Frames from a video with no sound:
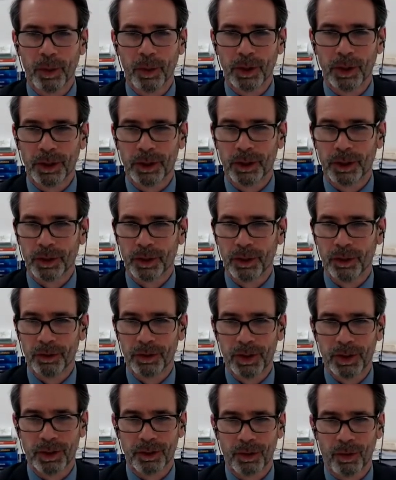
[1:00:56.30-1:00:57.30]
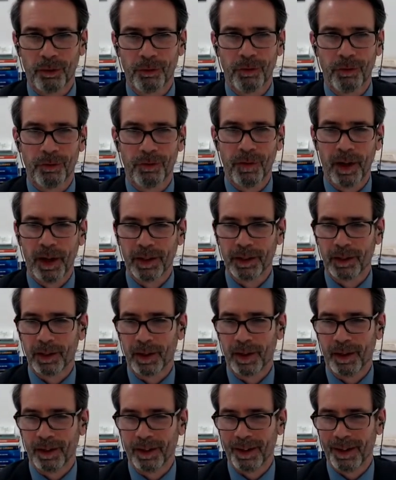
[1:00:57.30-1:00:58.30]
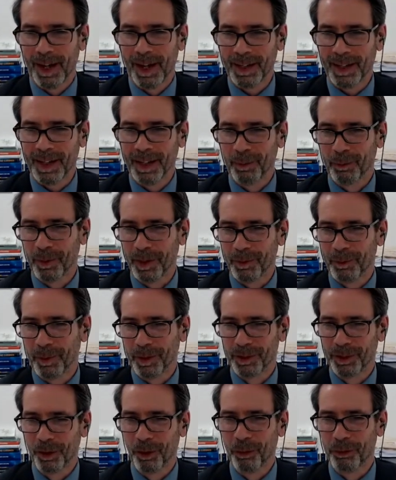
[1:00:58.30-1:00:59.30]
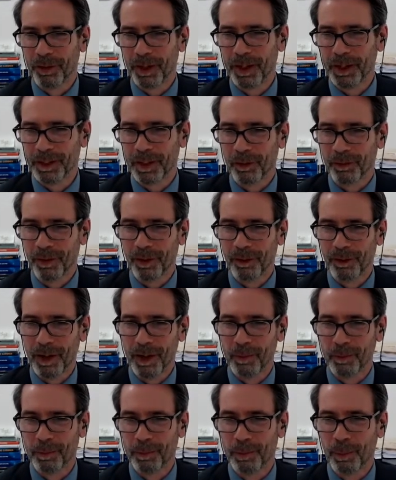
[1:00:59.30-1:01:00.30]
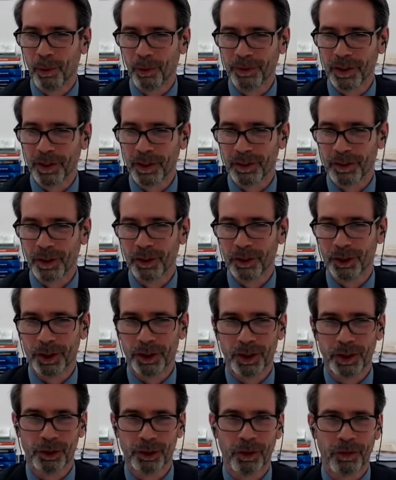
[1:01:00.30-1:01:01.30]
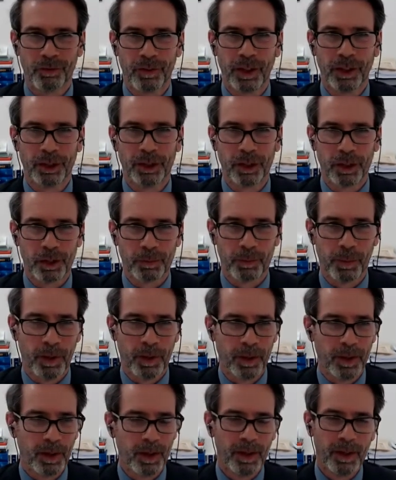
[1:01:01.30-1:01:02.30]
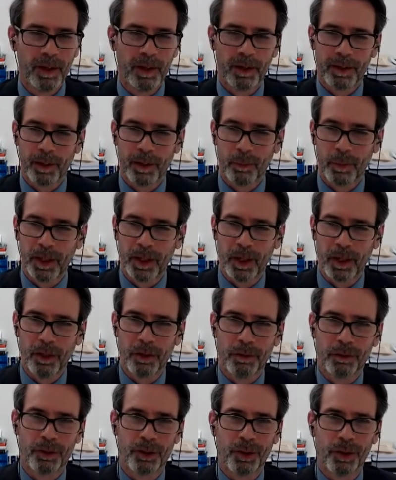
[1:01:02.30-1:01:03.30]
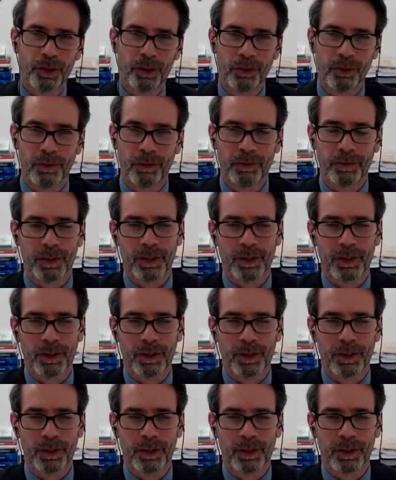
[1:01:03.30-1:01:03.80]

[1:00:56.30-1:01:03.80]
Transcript: which users often find are lacking. We're told these are very important associates and joint ventures, but then we go to